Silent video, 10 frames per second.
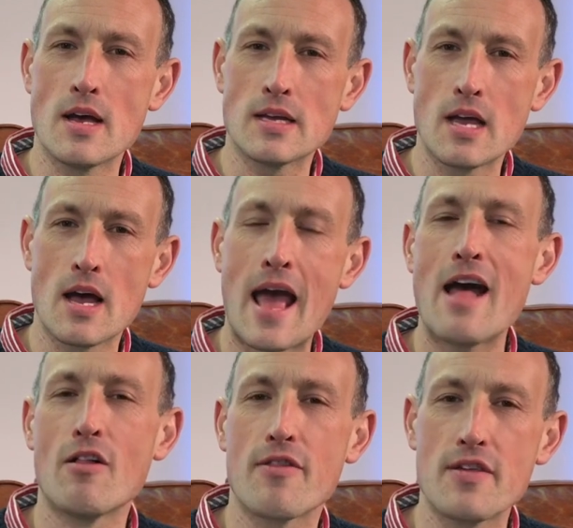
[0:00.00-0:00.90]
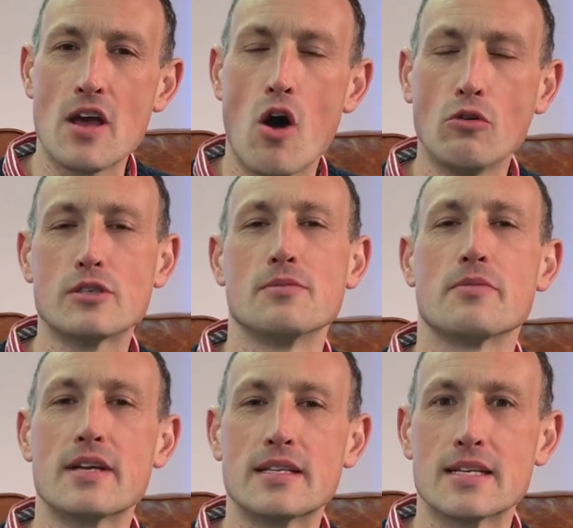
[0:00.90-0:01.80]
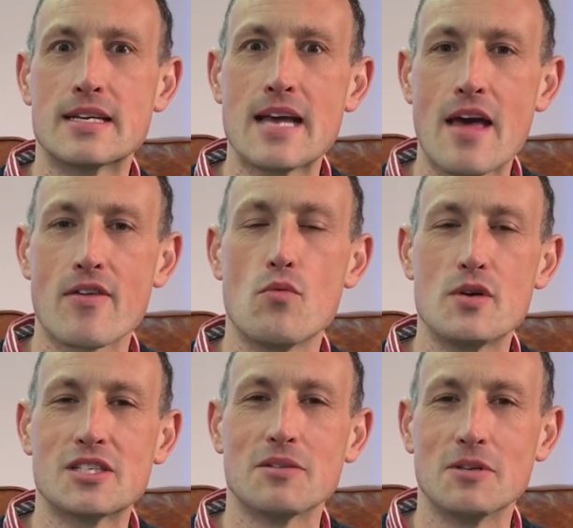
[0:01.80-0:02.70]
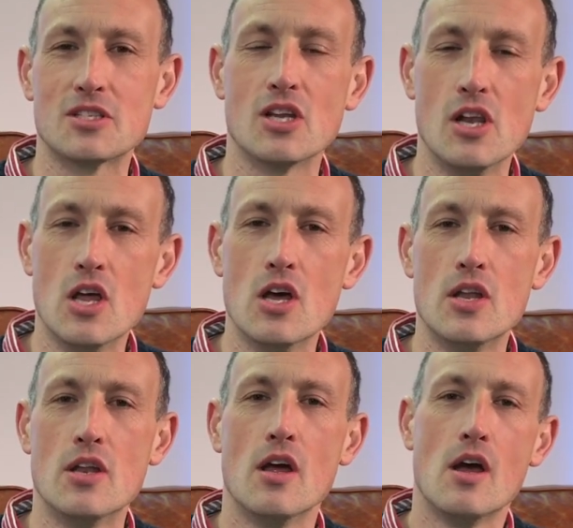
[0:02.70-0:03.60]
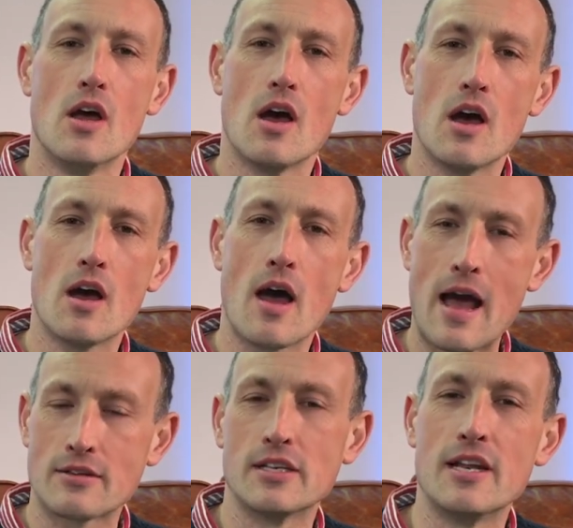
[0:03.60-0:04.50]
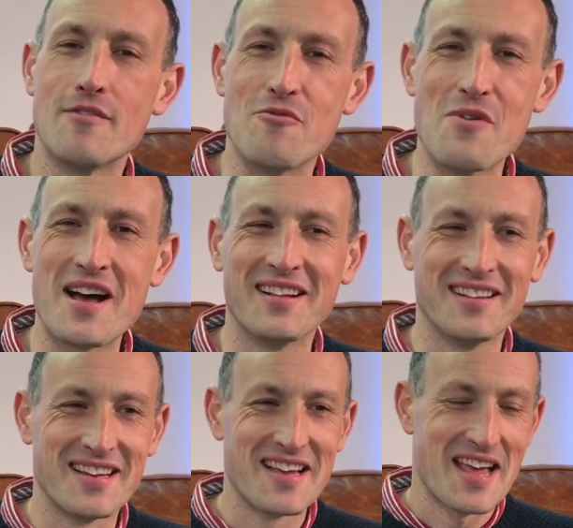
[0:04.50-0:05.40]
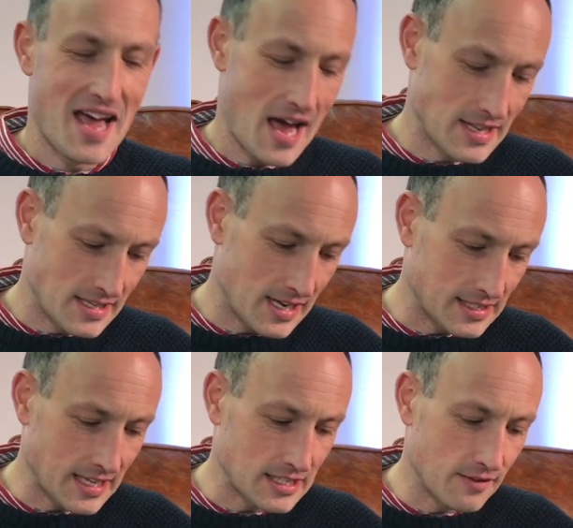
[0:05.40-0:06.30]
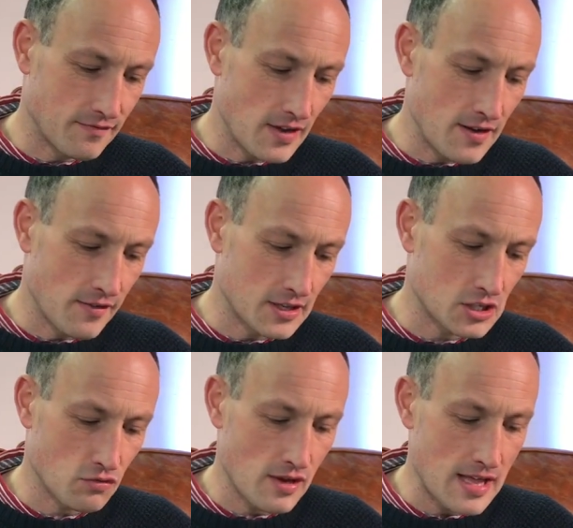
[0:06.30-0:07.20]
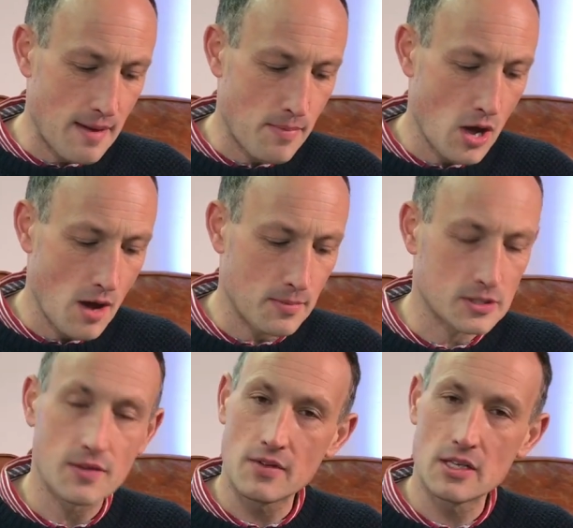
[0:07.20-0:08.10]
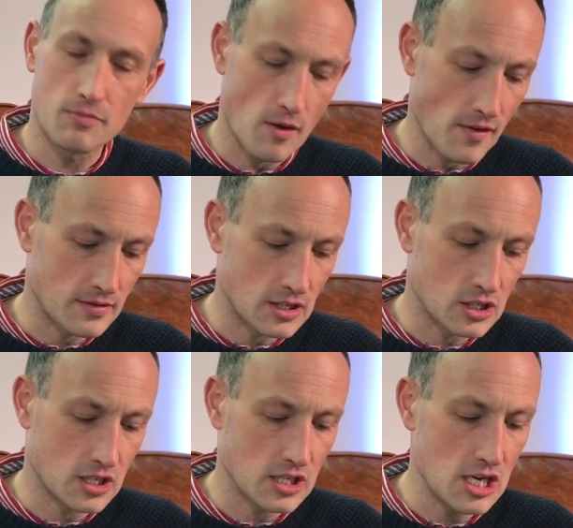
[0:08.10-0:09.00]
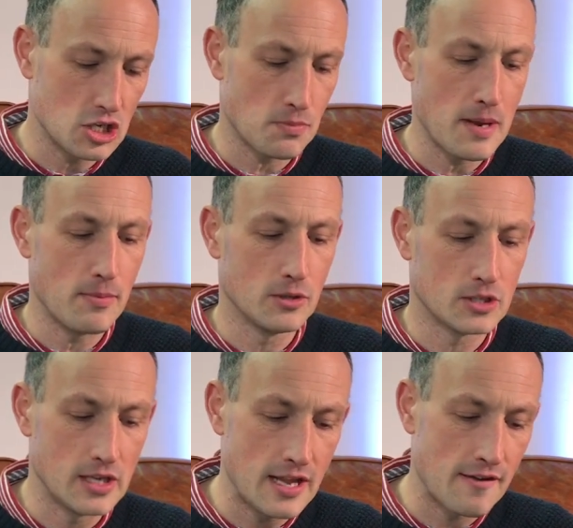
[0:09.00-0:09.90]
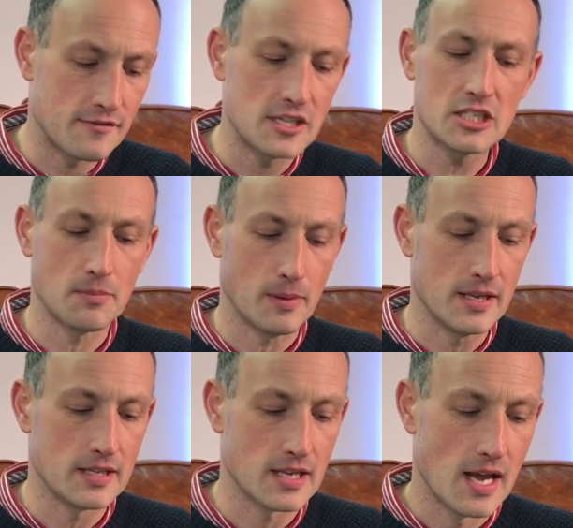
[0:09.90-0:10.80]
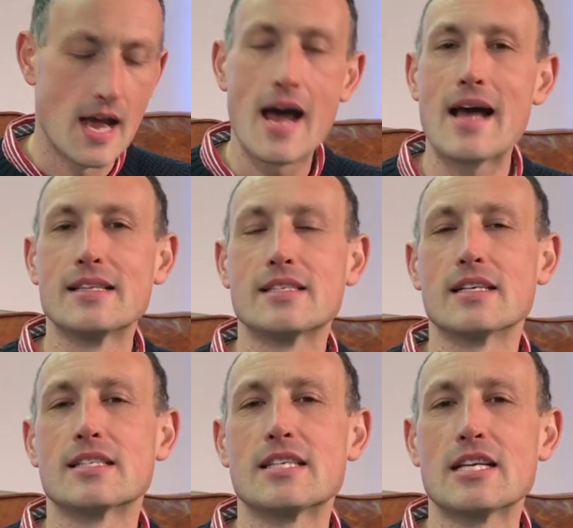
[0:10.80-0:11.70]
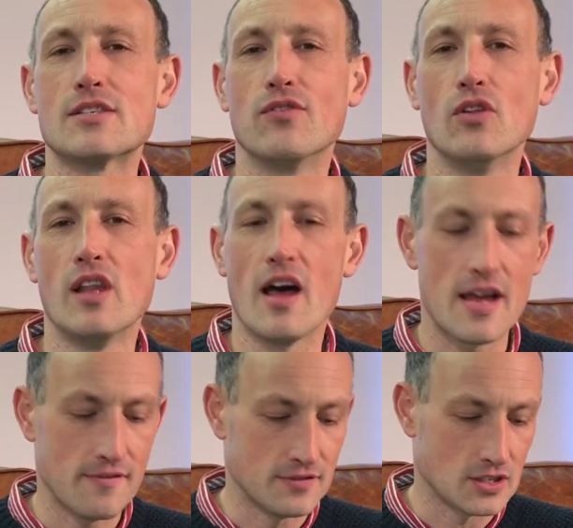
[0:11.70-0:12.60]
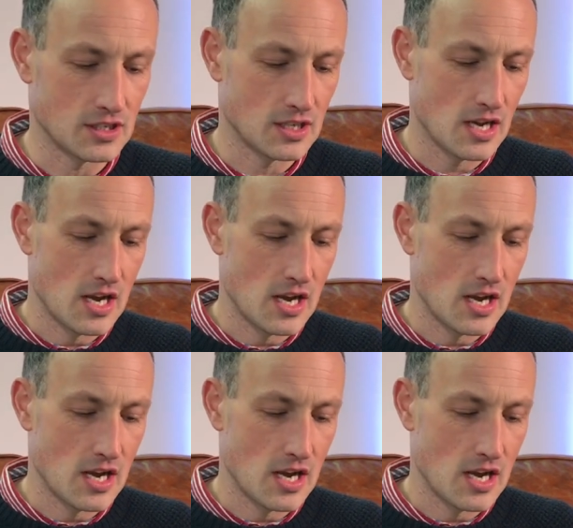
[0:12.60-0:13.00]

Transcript: a healthy, wholesome thing to gather wisdom and to learn how to live well. And it says in verse 3, their purpose of these Proverbs is to teach people to live disciplined and successful lives,